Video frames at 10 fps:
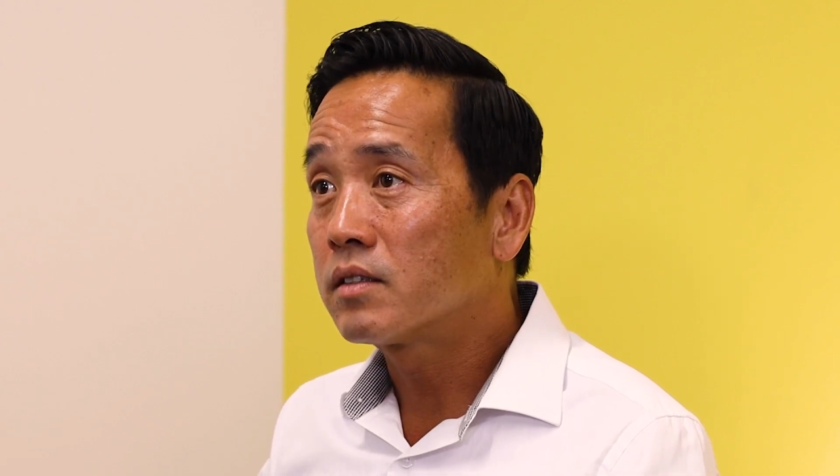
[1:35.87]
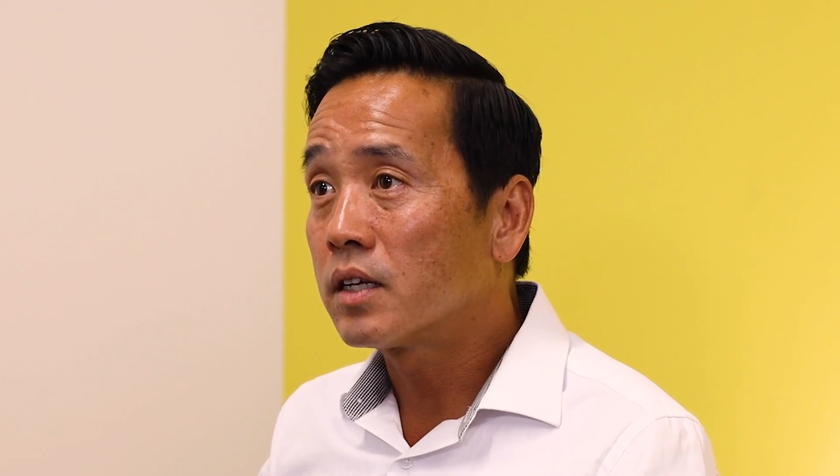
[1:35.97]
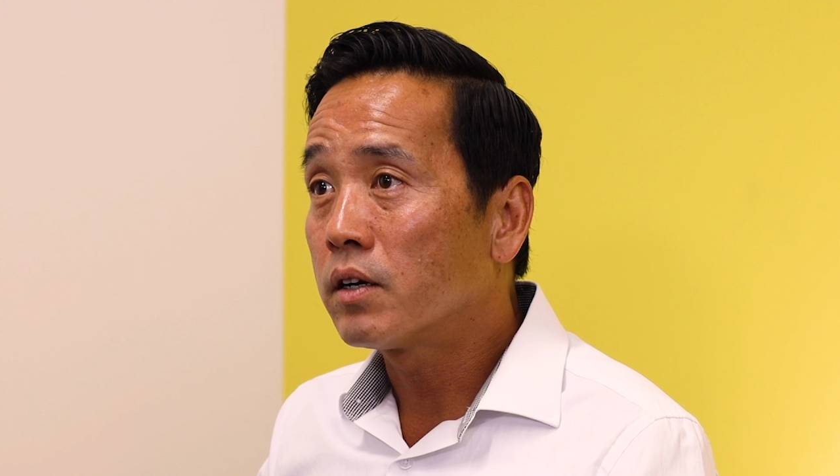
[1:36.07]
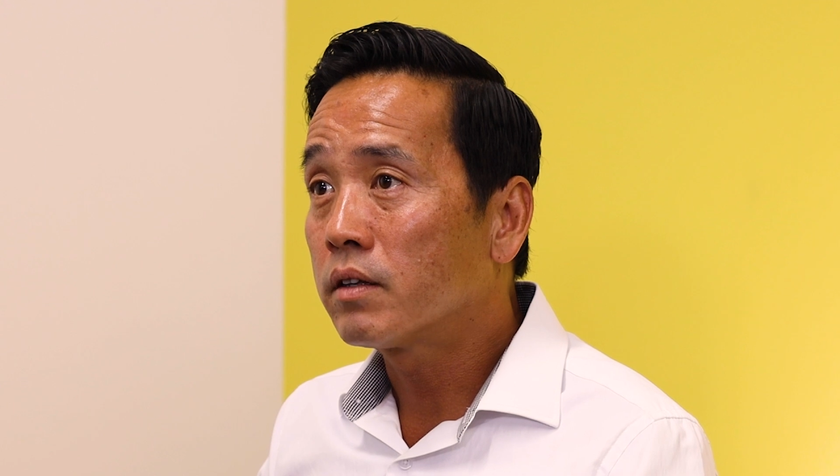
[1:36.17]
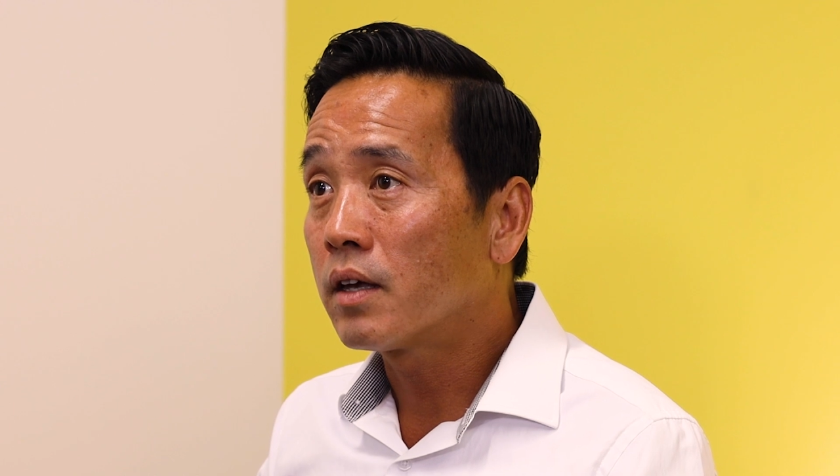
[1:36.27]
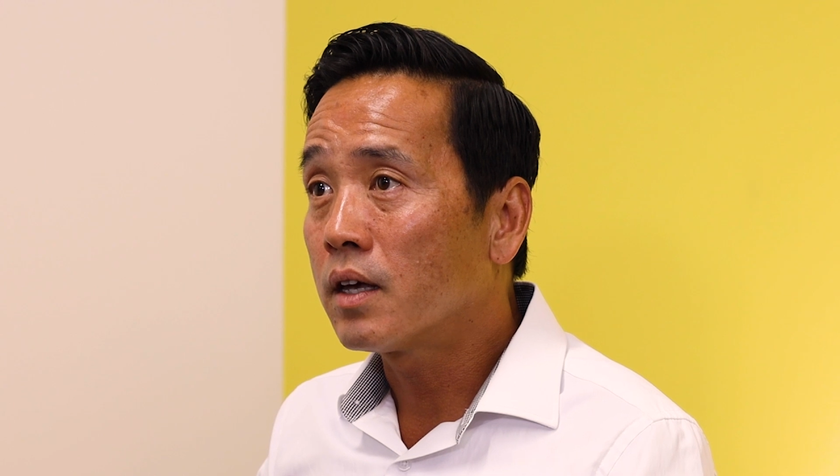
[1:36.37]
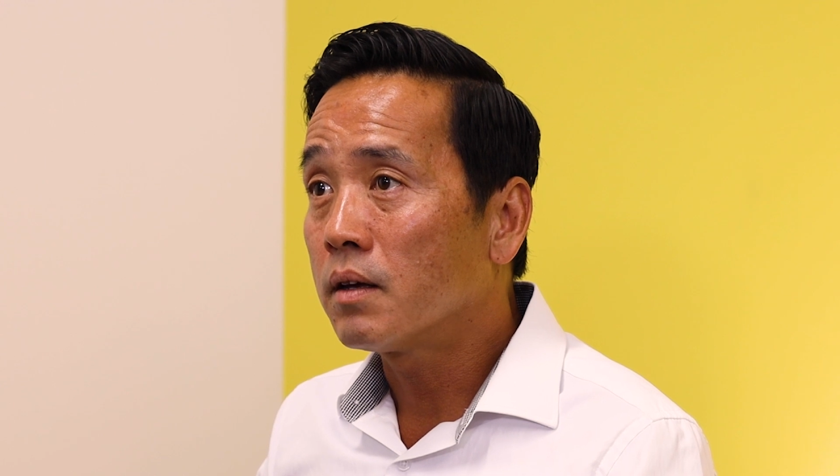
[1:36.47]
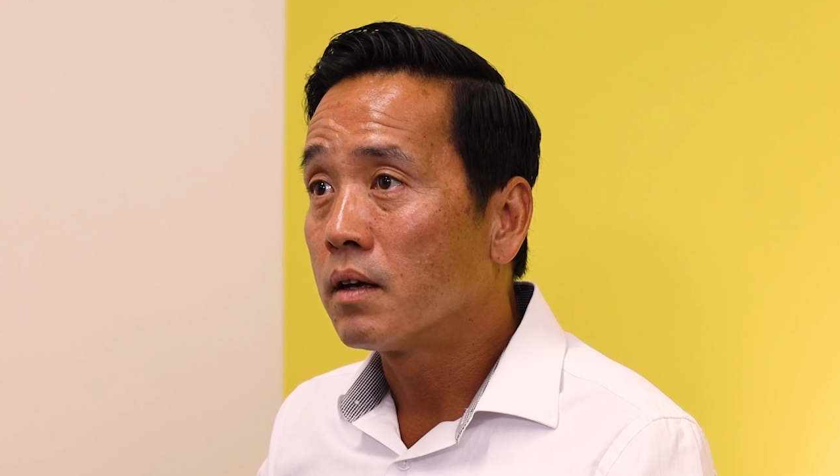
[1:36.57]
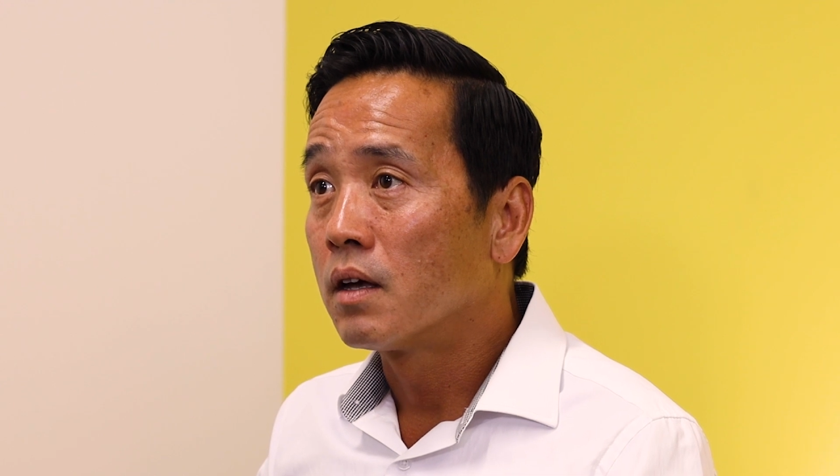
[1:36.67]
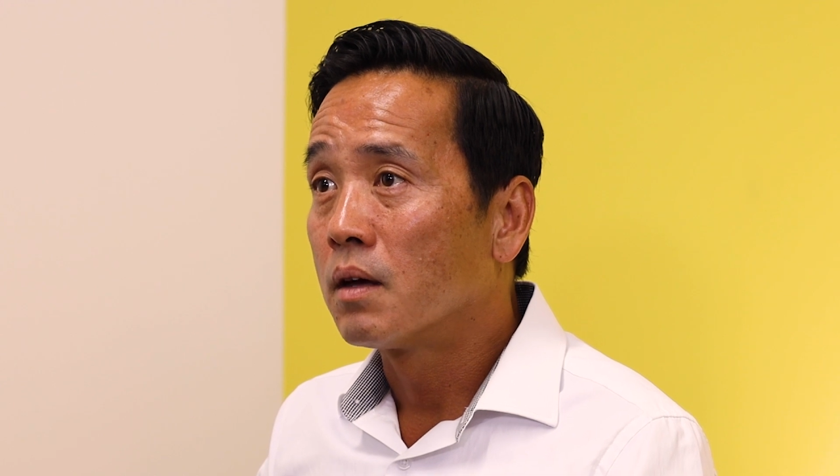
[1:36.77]

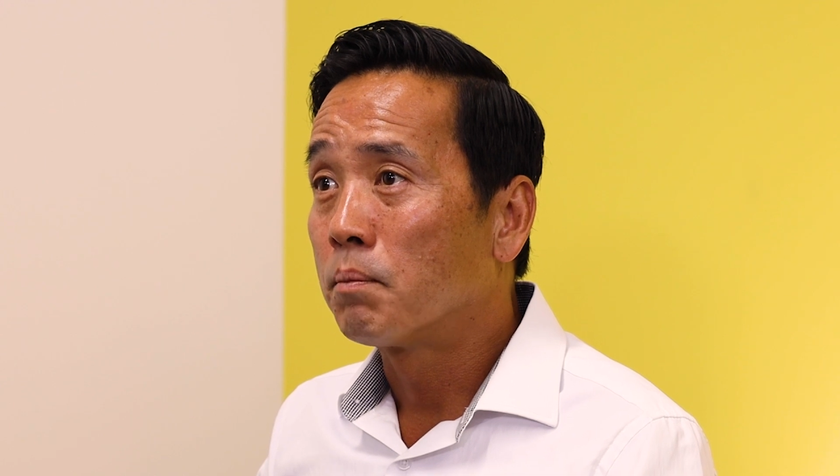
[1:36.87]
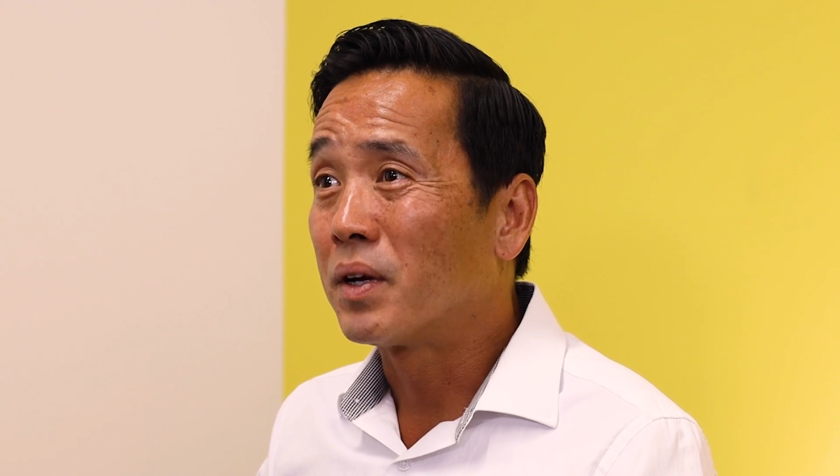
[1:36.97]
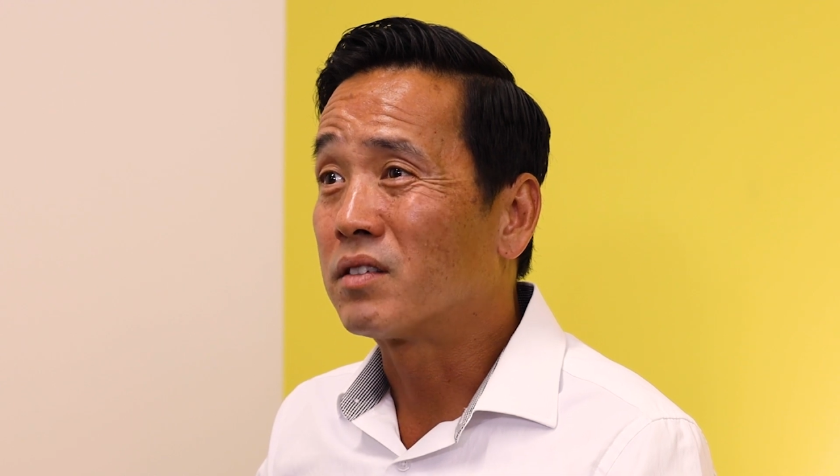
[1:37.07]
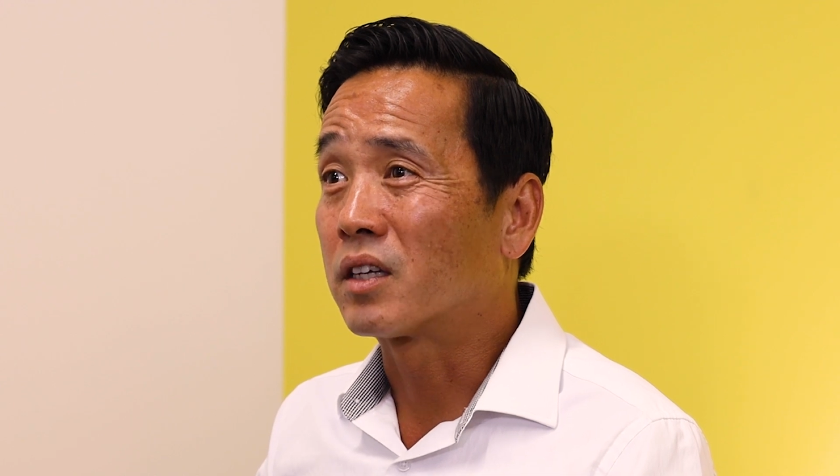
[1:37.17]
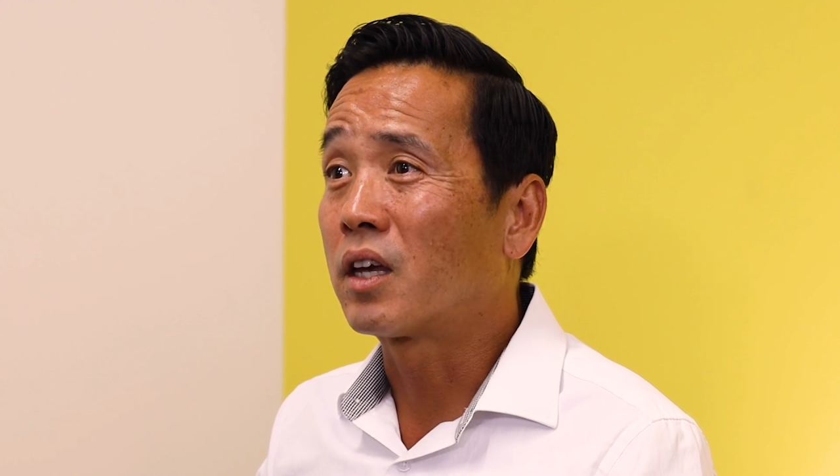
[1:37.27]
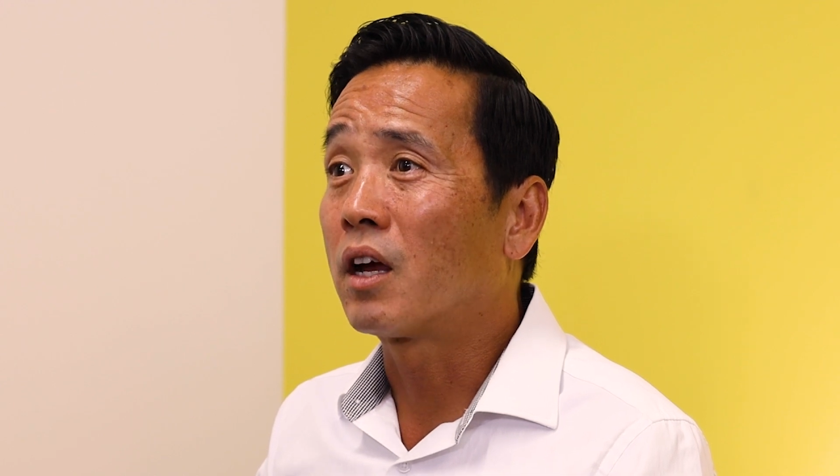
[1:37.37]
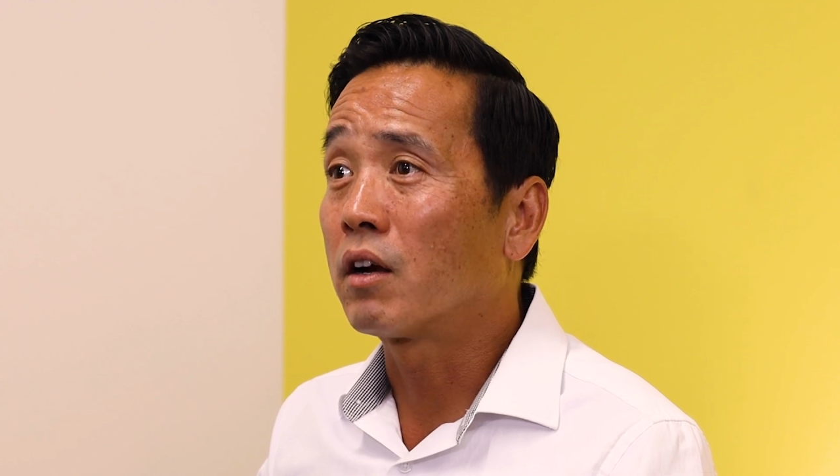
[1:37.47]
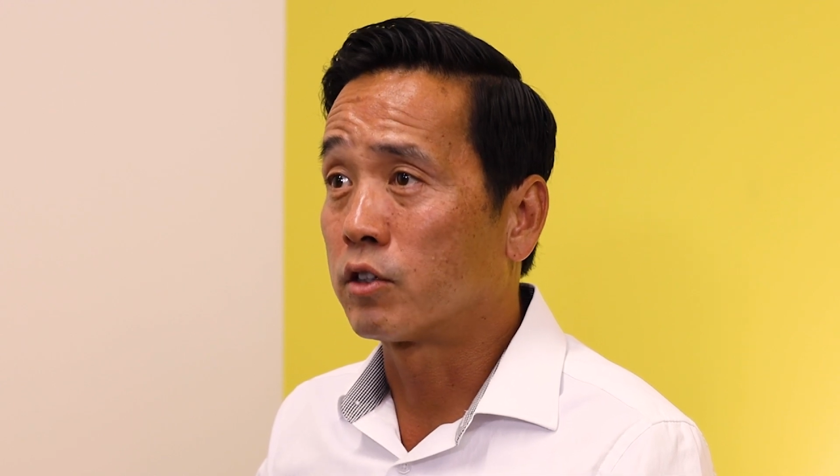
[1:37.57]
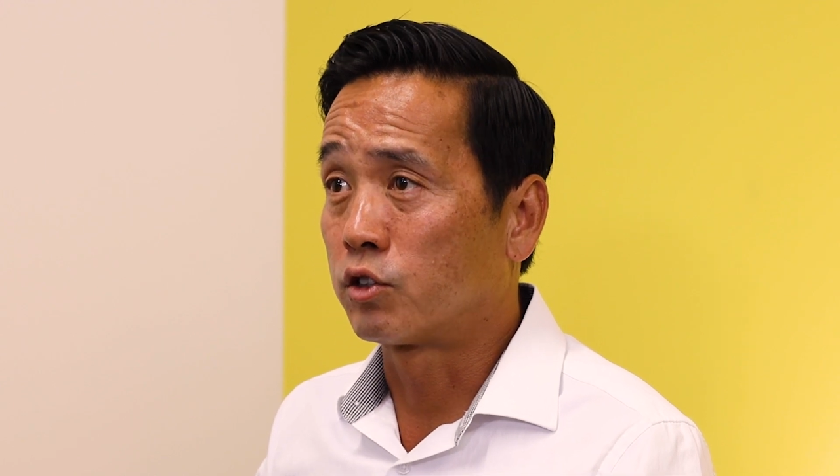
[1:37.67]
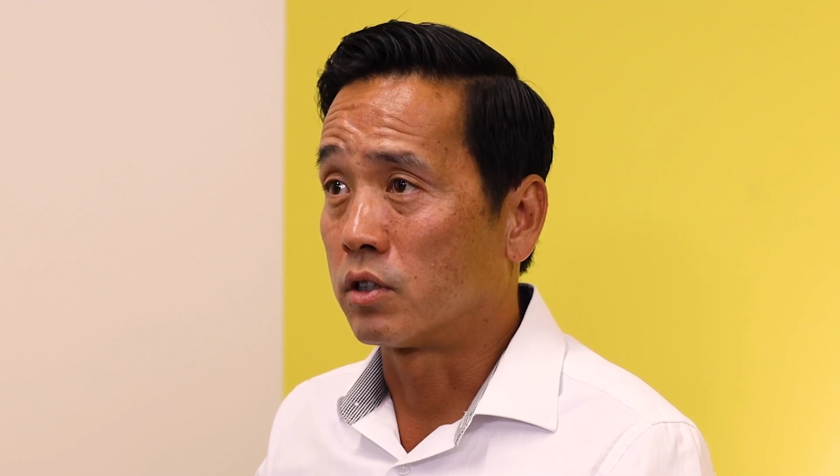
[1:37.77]
stereotype, but it's a
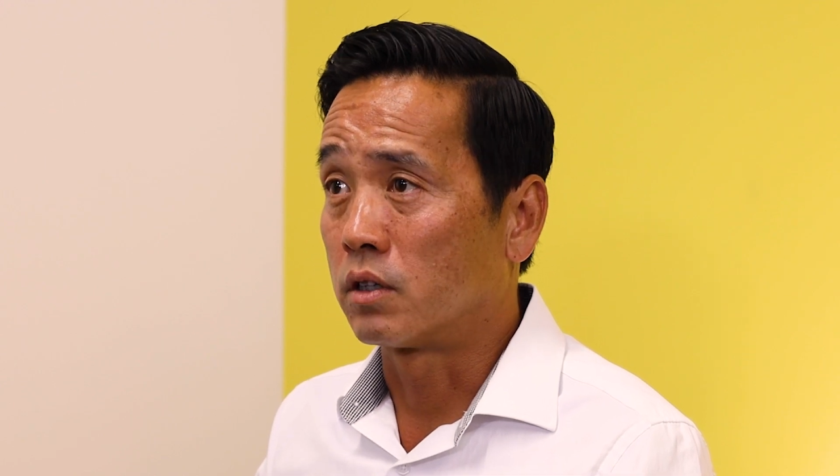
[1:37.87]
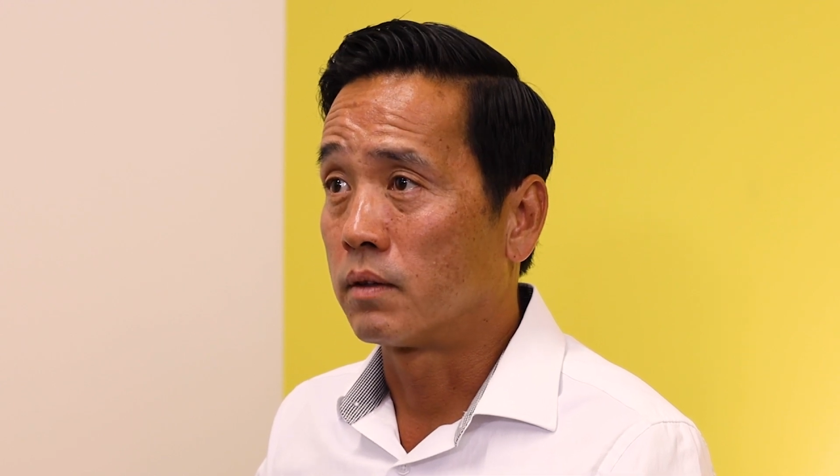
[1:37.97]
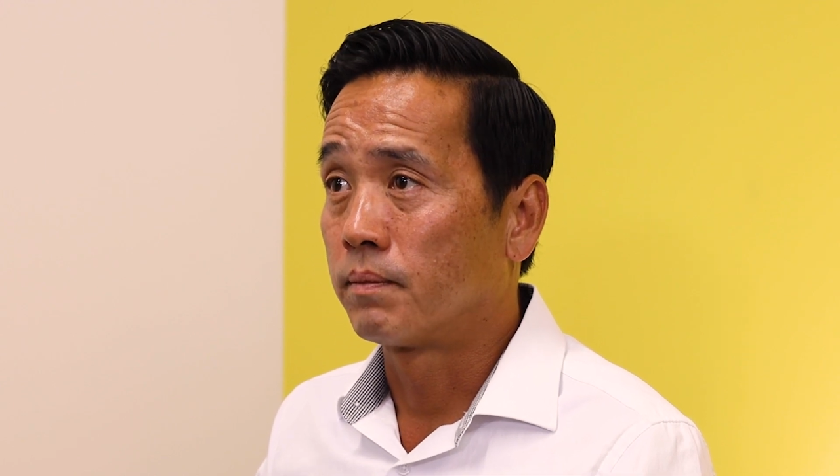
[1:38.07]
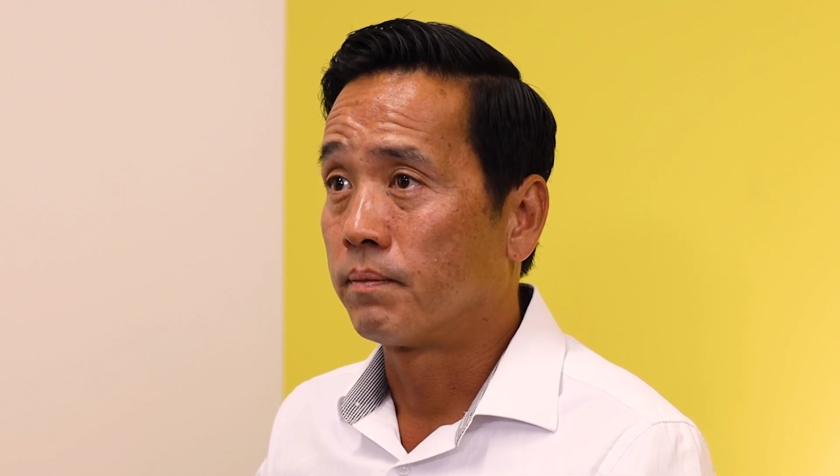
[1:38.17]
caricature